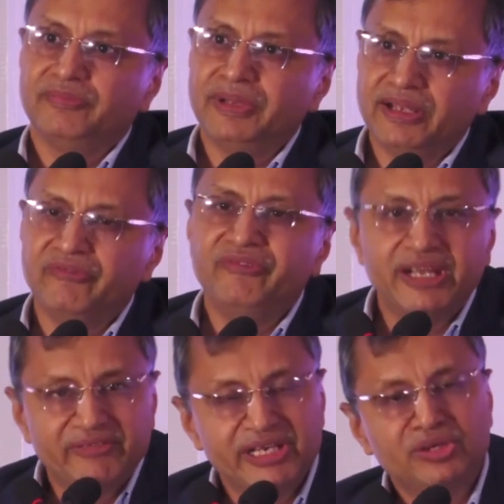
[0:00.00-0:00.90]
play a
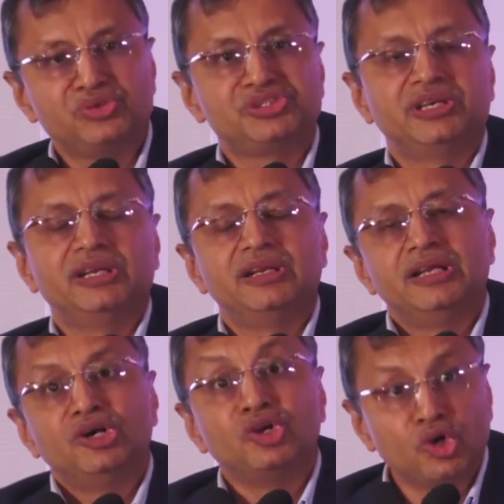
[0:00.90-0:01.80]
very, very crucial
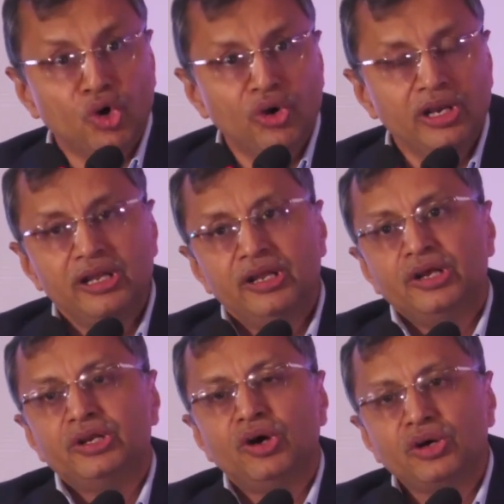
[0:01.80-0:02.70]
role,
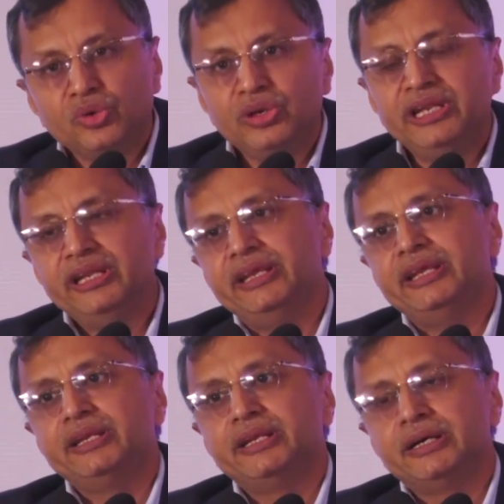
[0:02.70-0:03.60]
not only
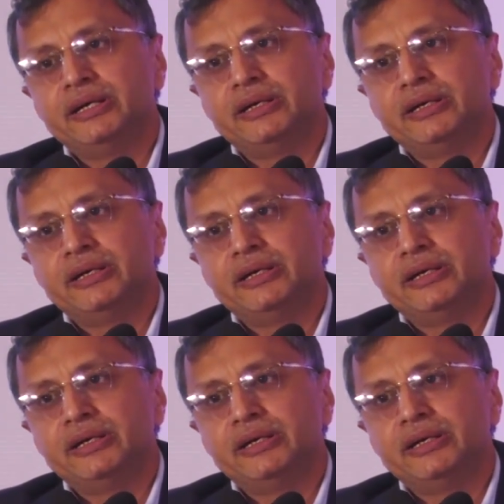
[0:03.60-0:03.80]
in